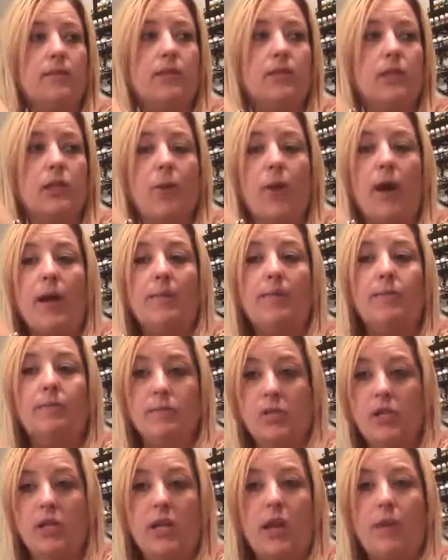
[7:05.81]
So
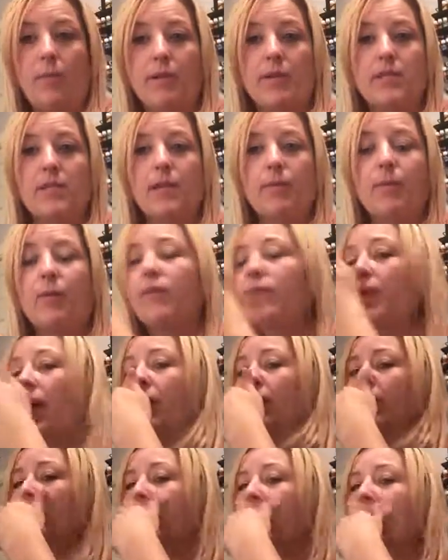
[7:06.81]
she gave me a sample of
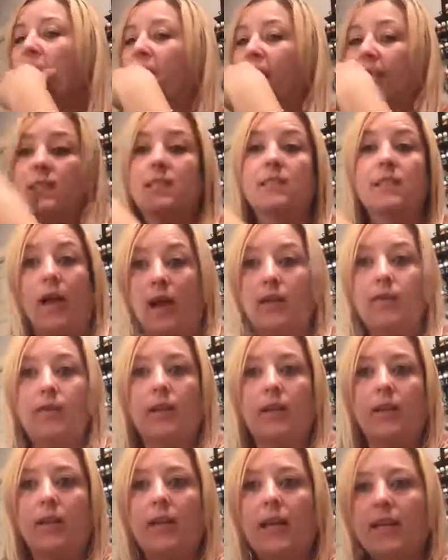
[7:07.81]
lavender because I
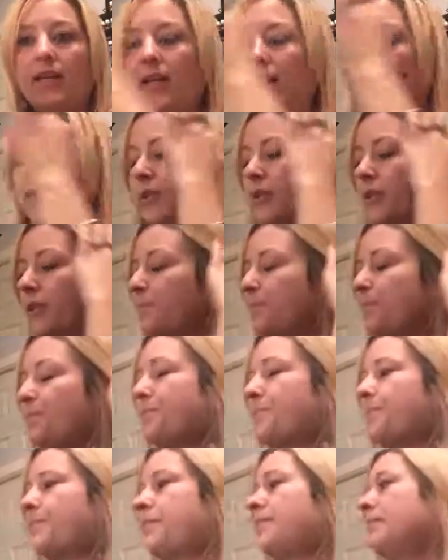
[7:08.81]
really like lavender.
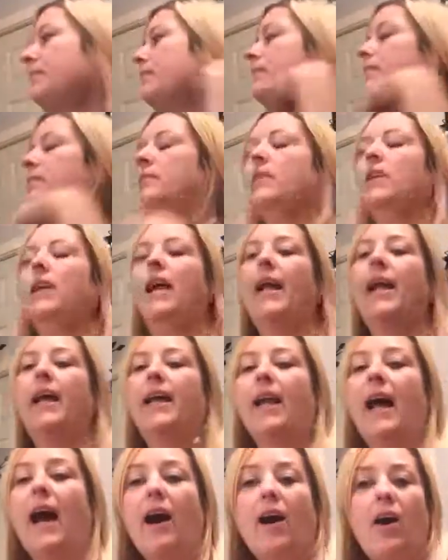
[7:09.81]

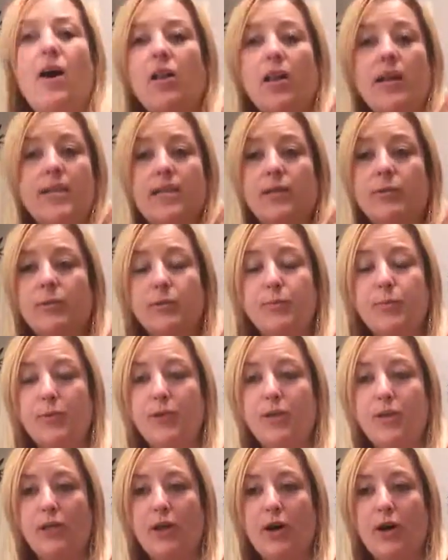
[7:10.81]
And all I did was
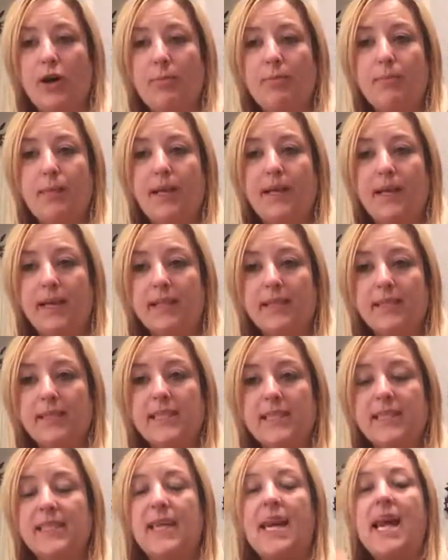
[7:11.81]
put it on my
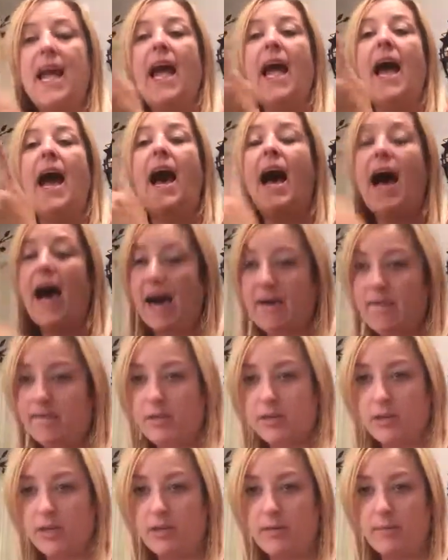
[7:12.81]
necklace
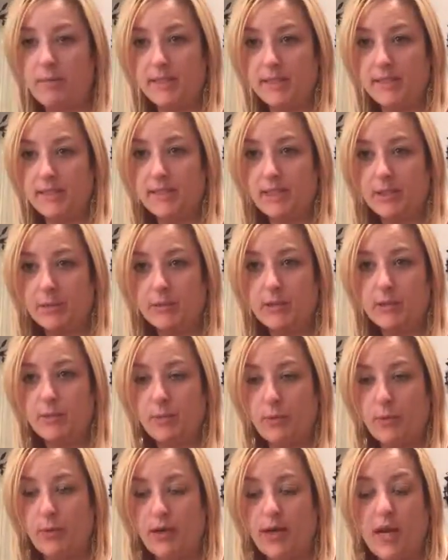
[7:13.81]
after my son was
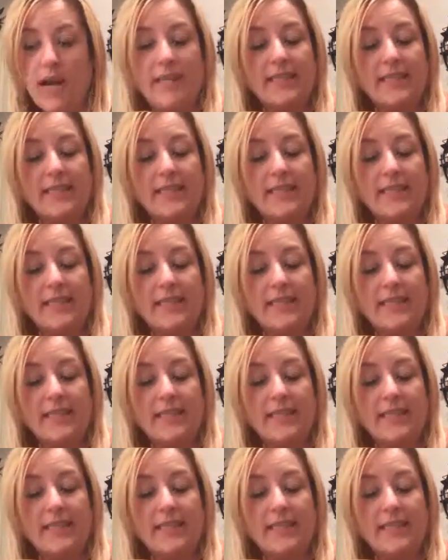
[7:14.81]
born.